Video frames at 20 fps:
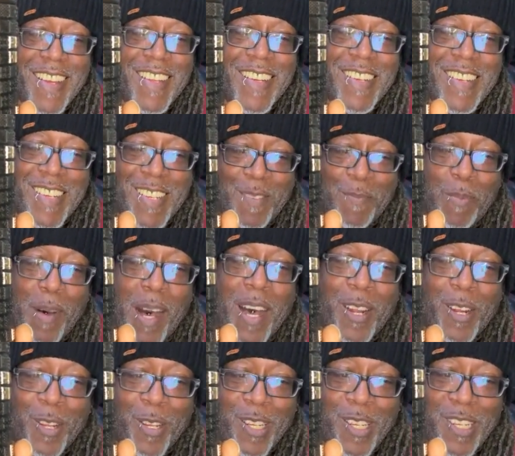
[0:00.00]
This
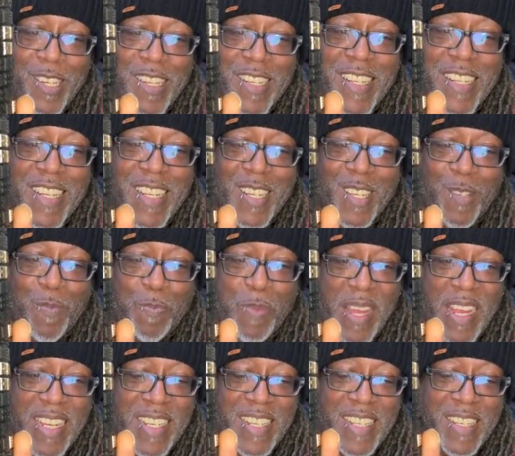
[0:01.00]
bottle looks
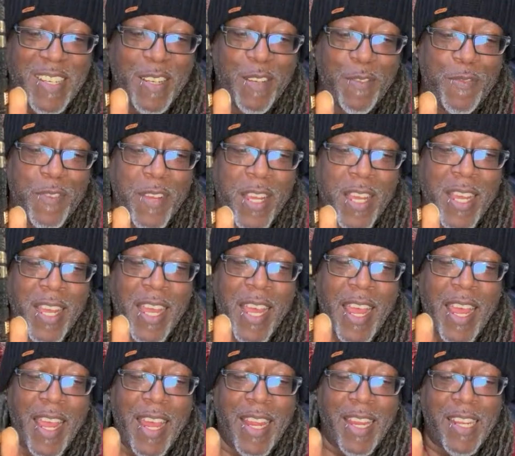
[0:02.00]
expensive.
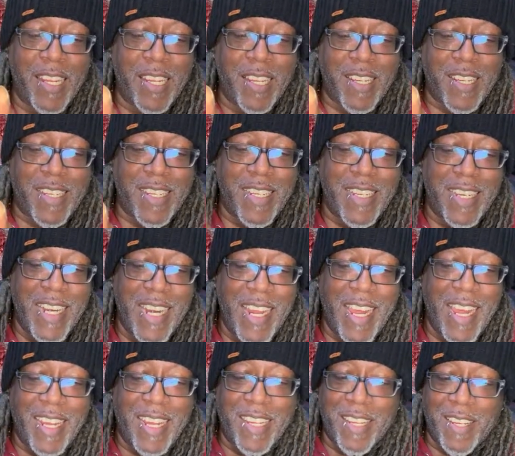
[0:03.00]
It
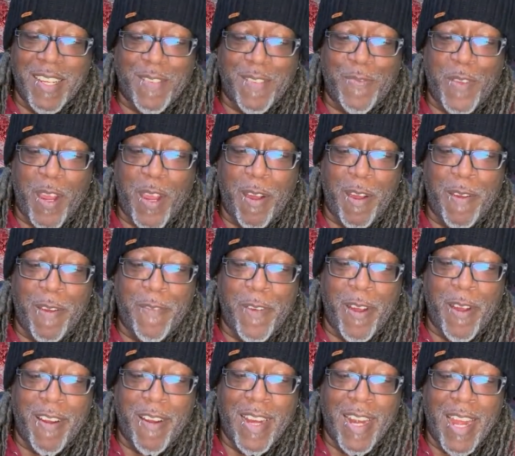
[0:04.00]
looks very,
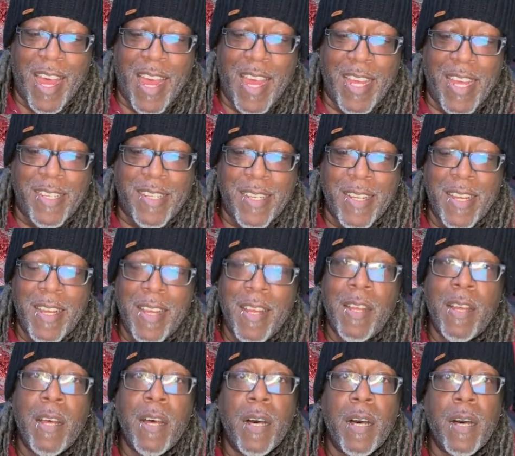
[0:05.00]
very nice,
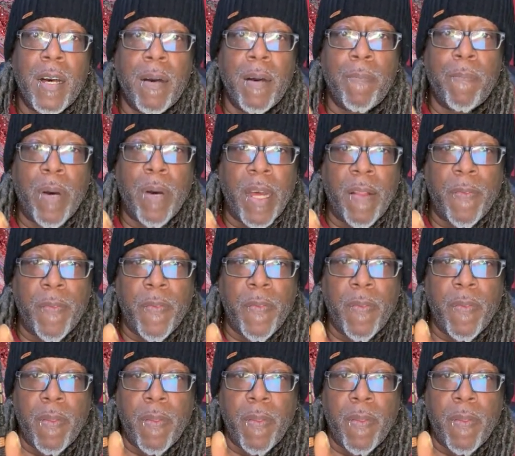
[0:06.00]
but